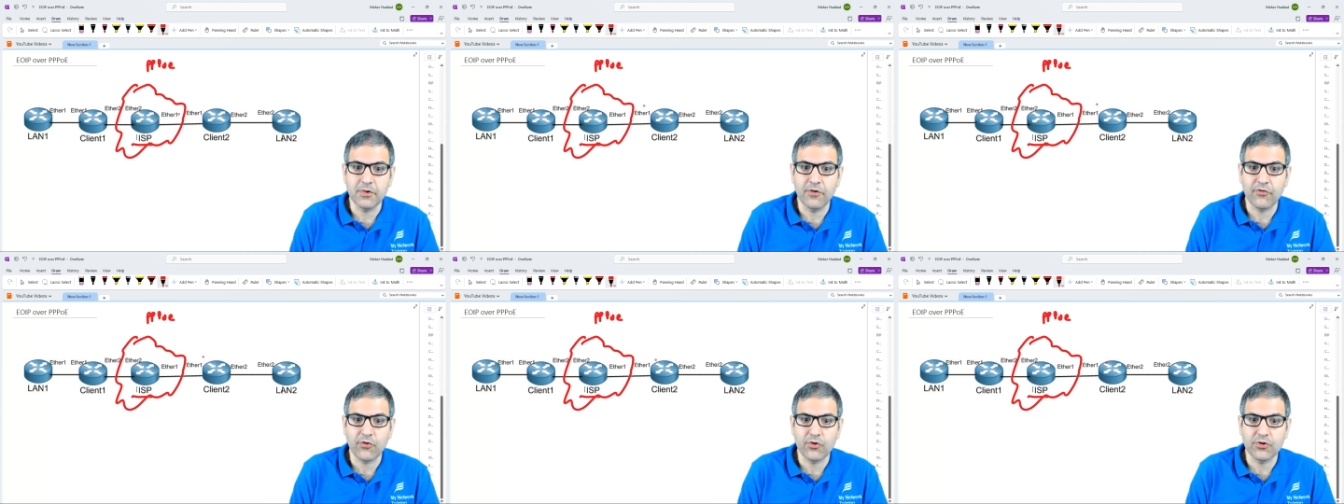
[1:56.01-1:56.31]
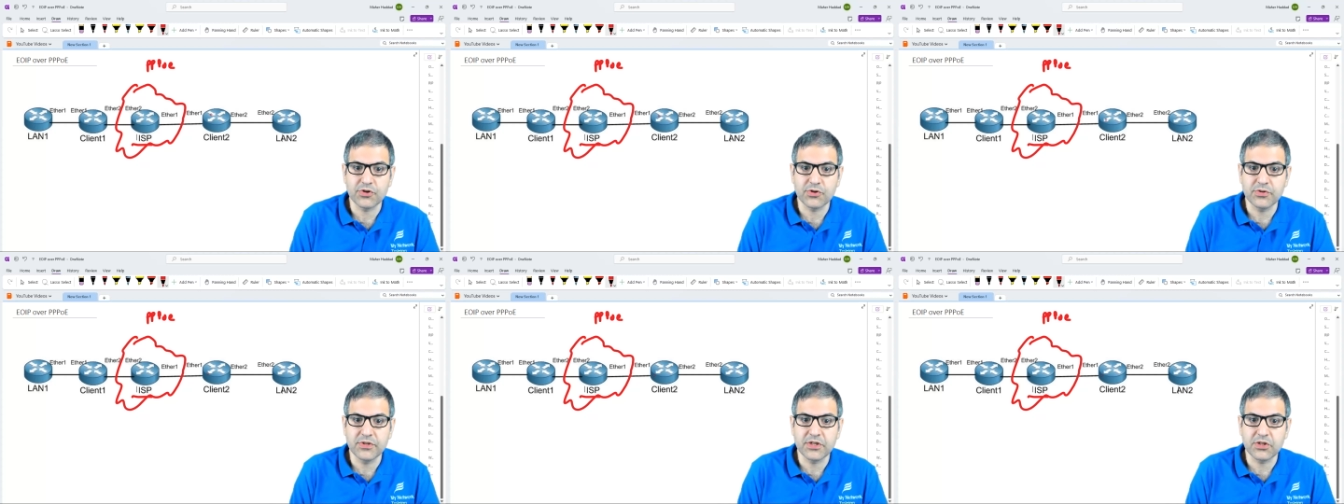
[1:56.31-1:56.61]
Of
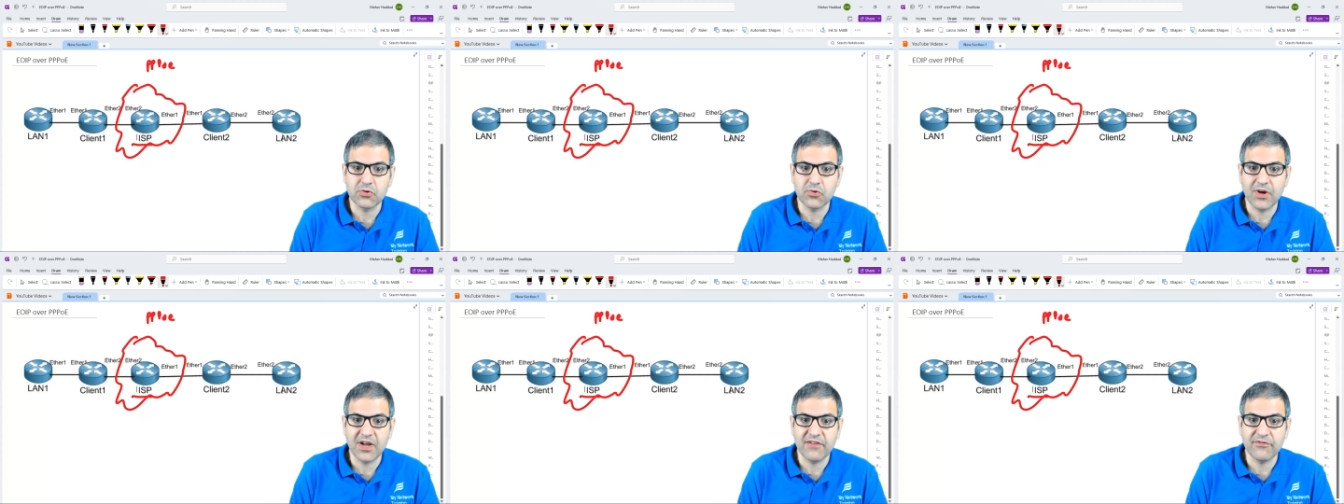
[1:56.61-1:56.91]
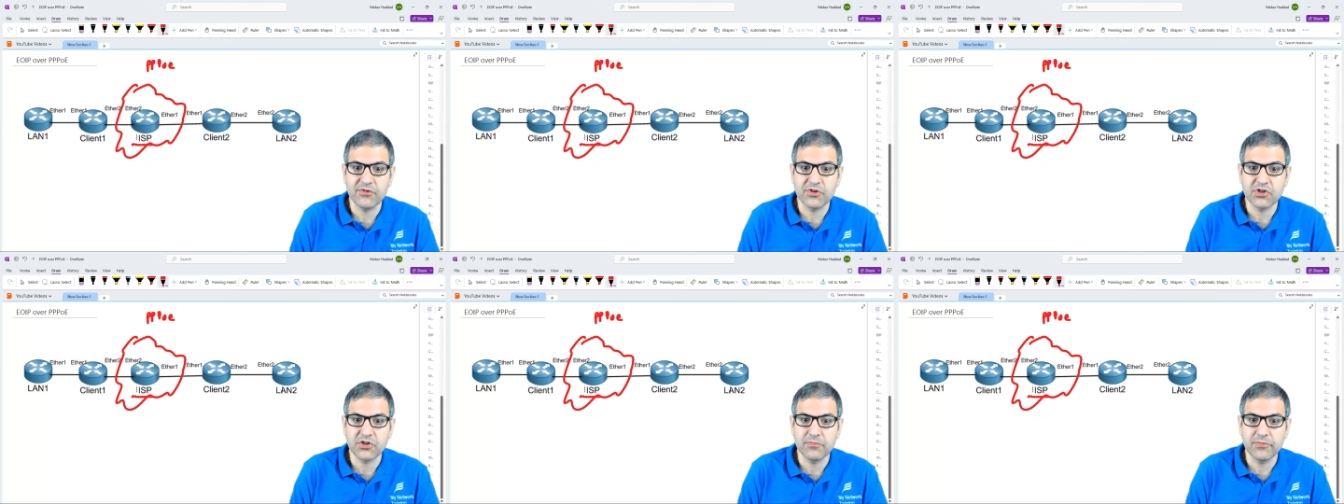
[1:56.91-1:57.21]
course, you need to have
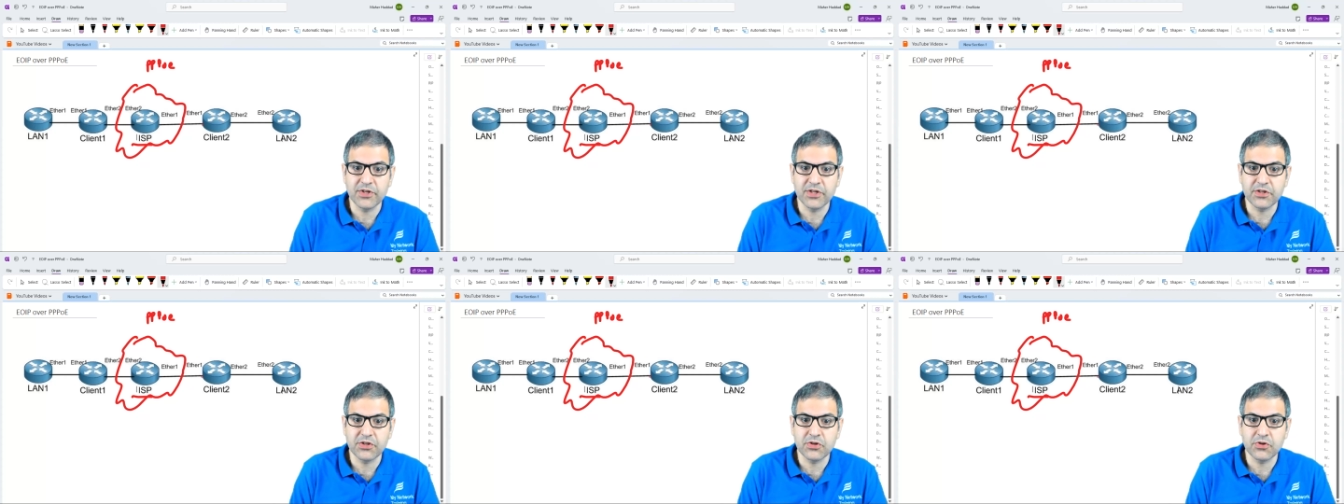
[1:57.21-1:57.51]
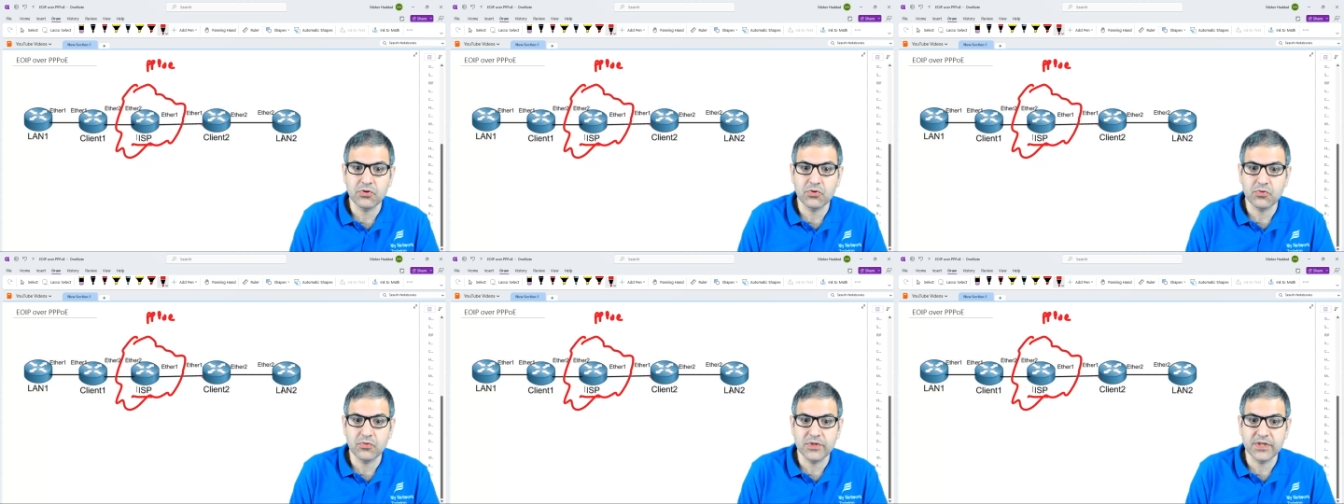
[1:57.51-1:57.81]

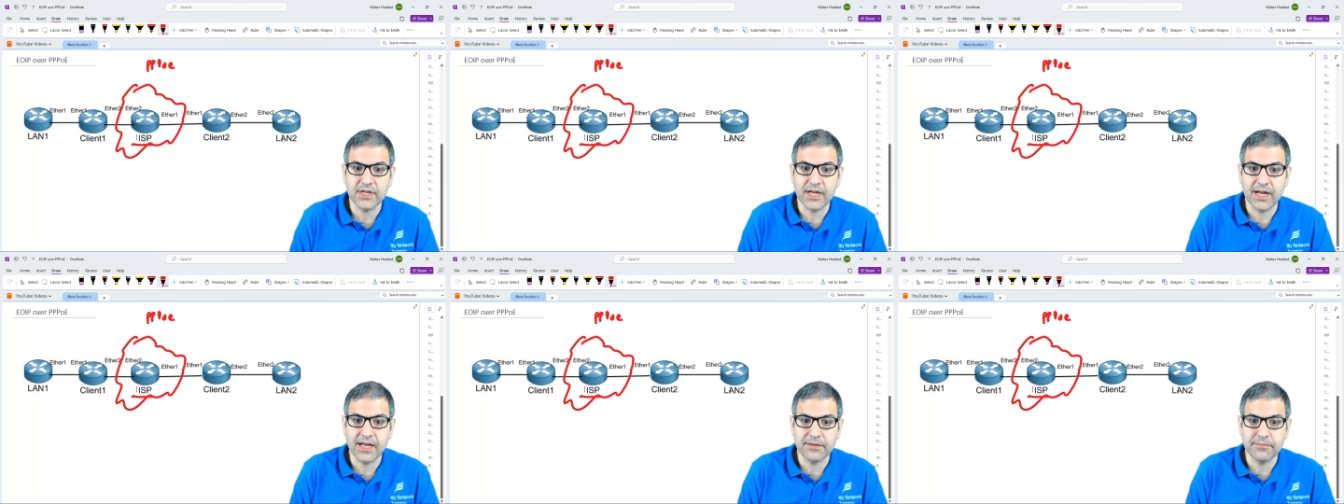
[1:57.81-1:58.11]
reachability to the